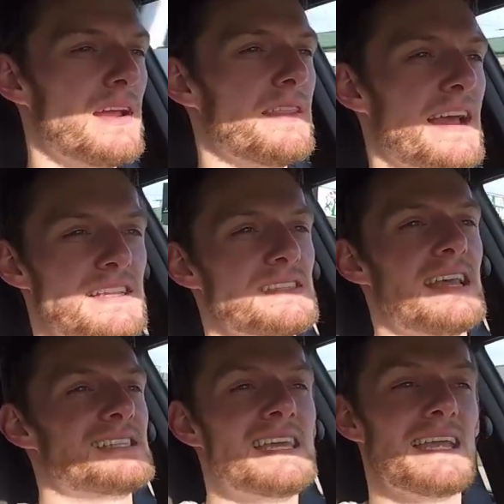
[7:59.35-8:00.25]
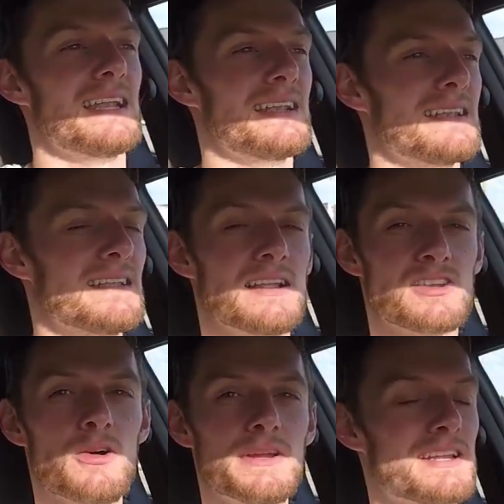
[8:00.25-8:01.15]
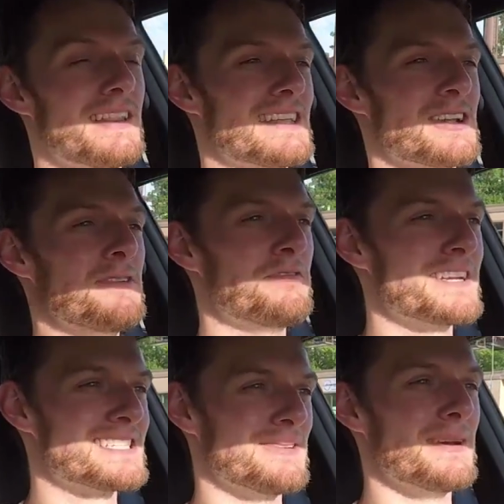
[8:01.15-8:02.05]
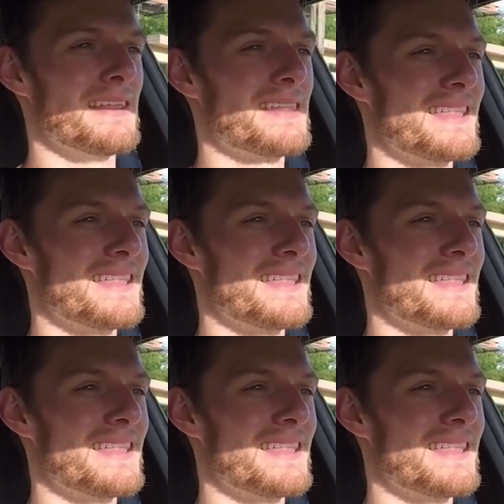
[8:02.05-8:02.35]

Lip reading: That's it. That's all we fixed it with.